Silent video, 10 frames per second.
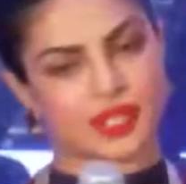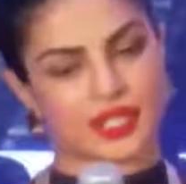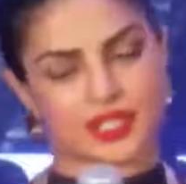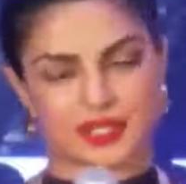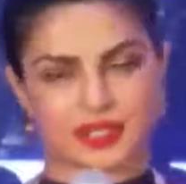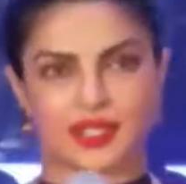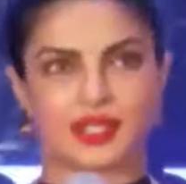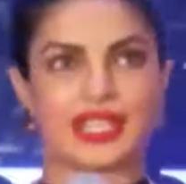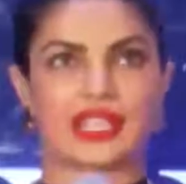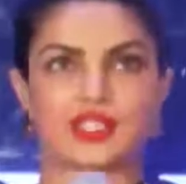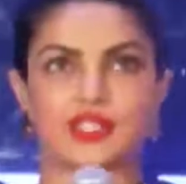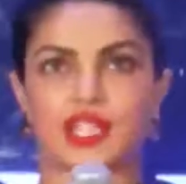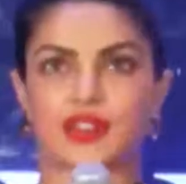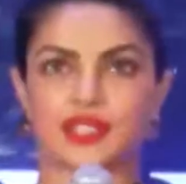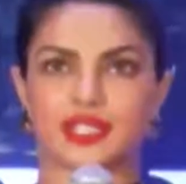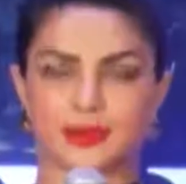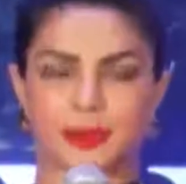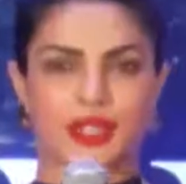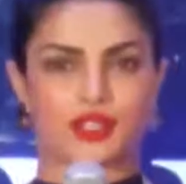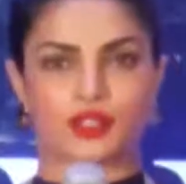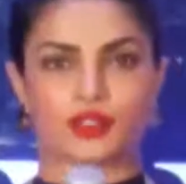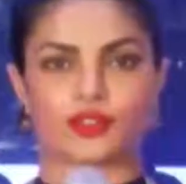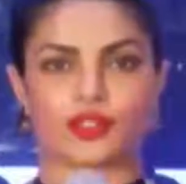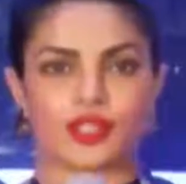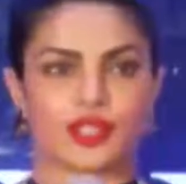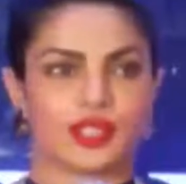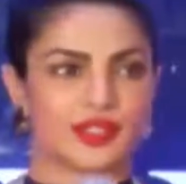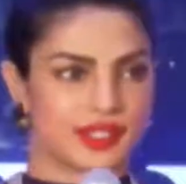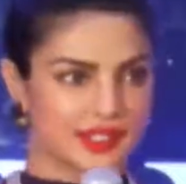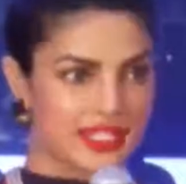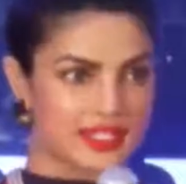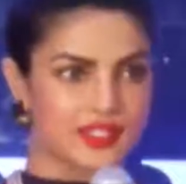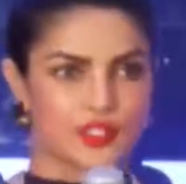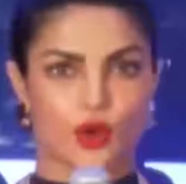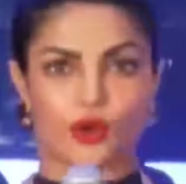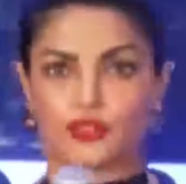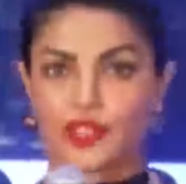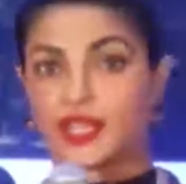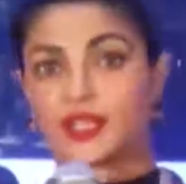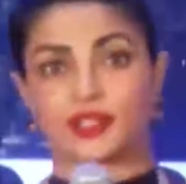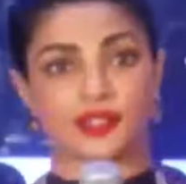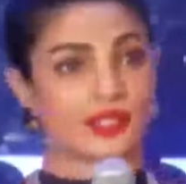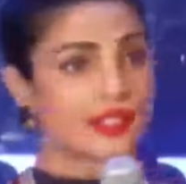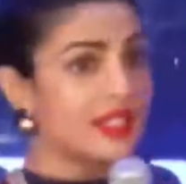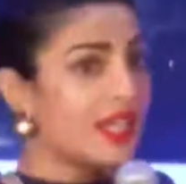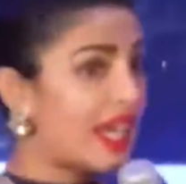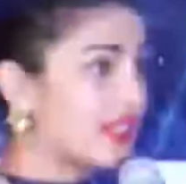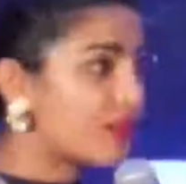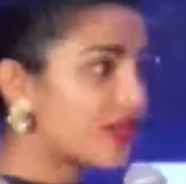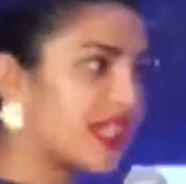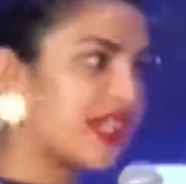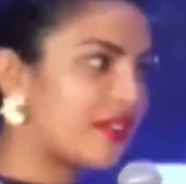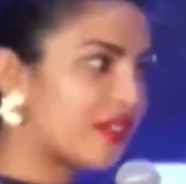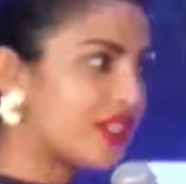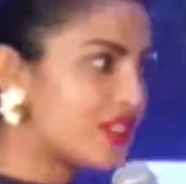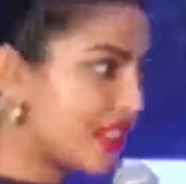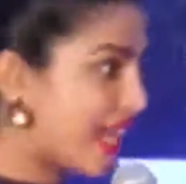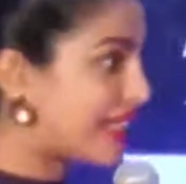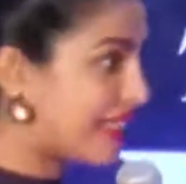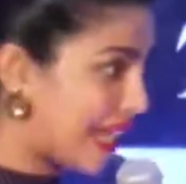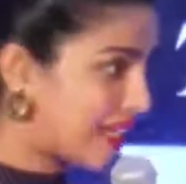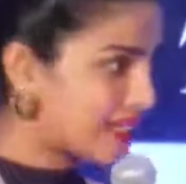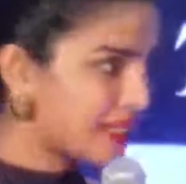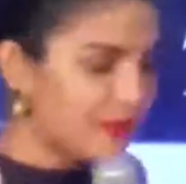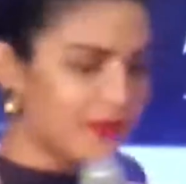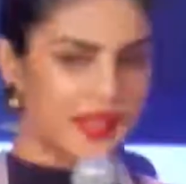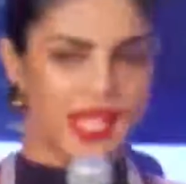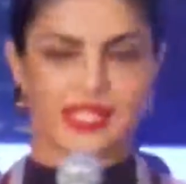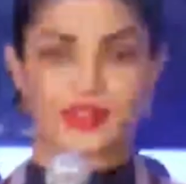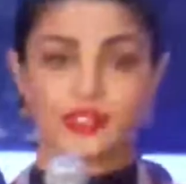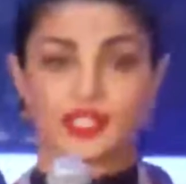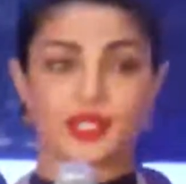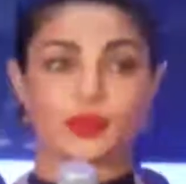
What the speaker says: is legendary despite of successes or failures. I don't think I've reached that yet. I definitely